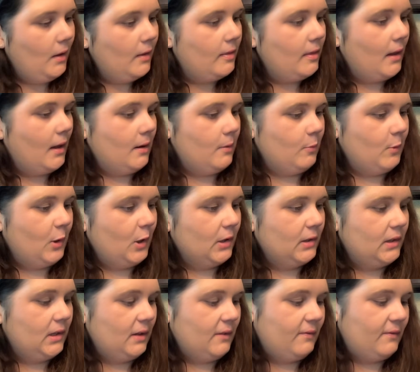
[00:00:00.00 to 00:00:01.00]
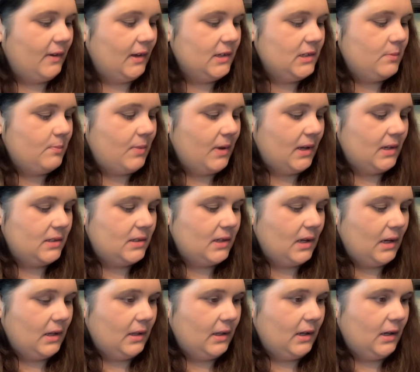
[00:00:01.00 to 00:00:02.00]
Then we got the Fest Best
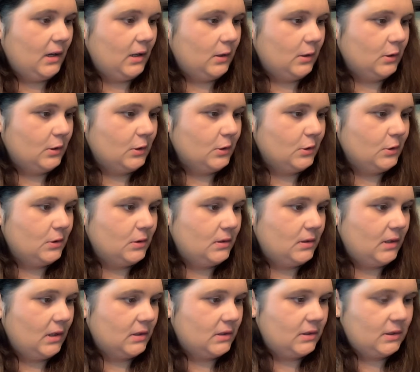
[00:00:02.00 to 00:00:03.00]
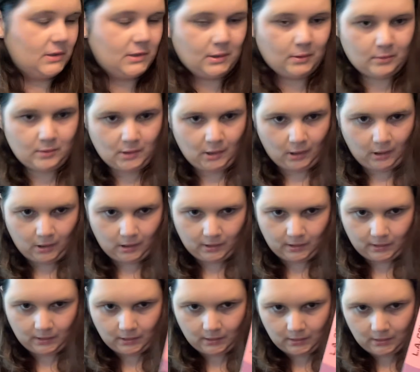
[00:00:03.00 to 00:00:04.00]
LA Colors Dusk Till
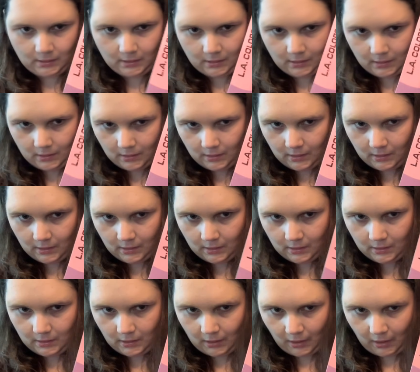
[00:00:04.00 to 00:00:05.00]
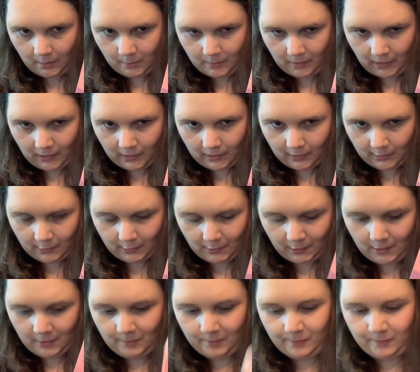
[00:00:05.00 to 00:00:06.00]
Dawn
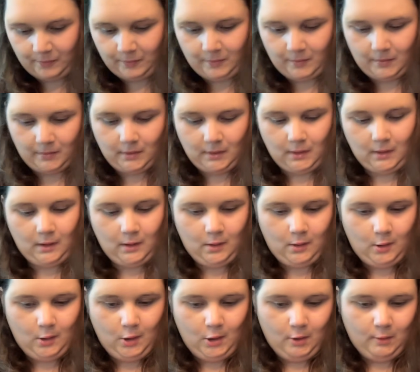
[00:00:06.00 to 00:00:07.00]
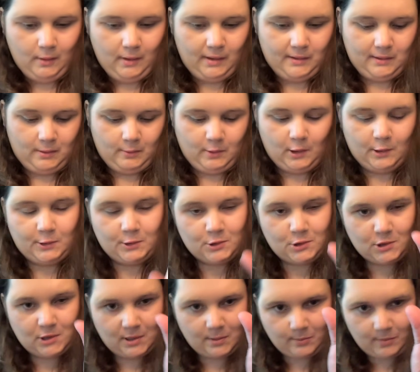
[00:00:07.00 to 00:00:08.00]
highlighter. And then we got the
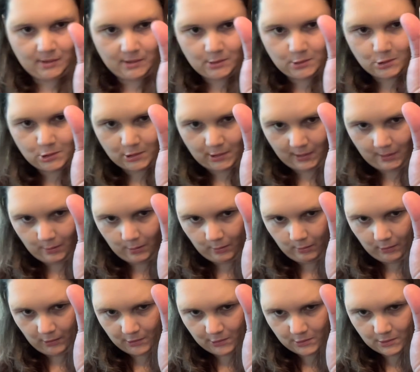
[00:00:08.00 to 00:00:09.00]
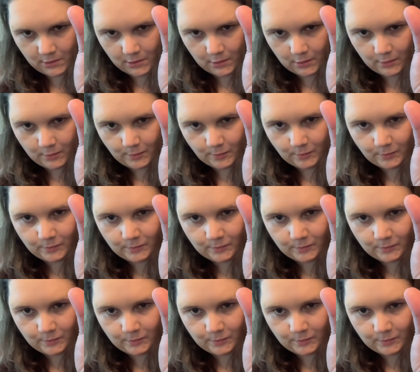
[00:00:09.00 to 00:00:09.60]
Champagne Shower one too.